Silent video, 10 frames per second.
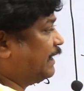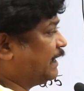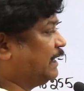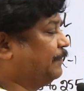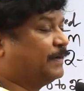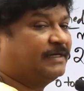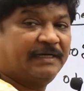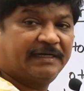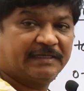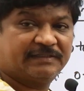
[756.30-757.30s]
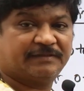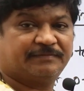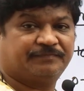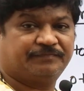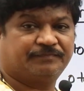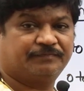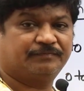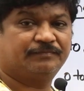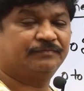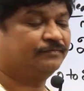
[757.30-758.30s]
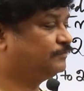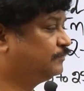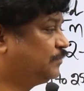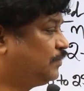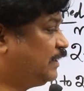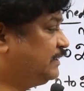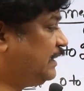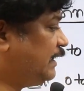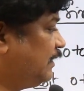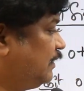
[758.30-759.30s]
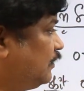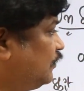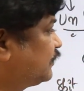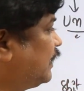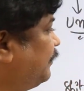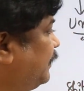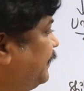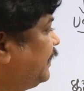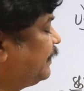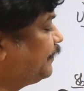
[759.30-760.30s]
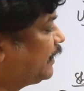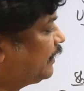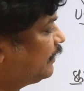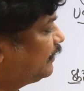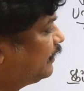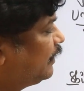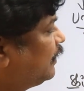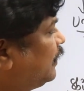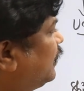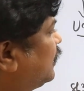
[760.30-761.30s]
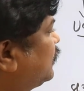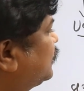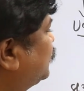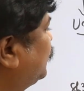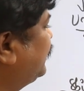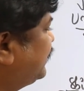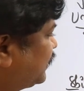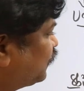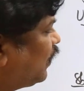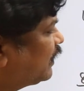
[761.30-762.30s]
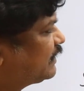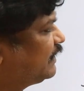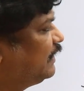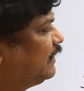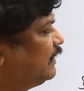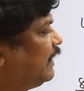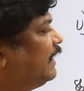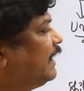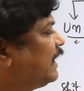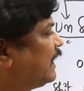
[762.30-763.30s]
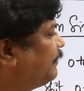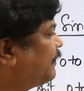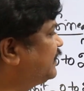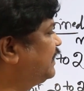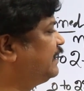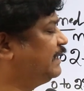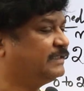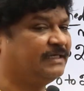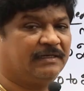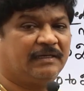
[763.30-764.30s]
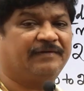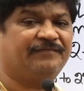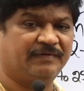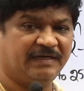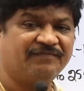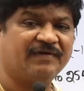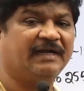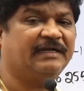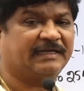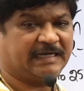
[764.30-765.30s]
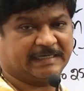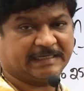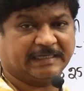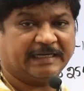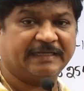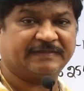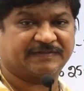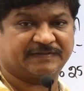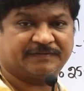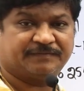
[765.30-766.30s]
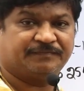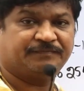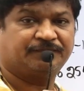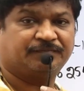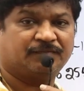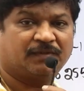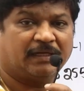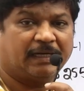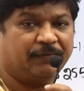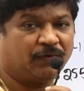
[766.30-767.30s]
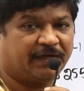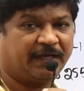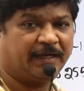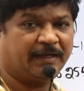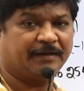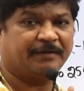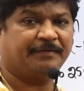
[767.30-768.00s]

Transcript: data representation. What is that? Two's complement representation. So this is what uh, the data representation of different categories. Are you okay?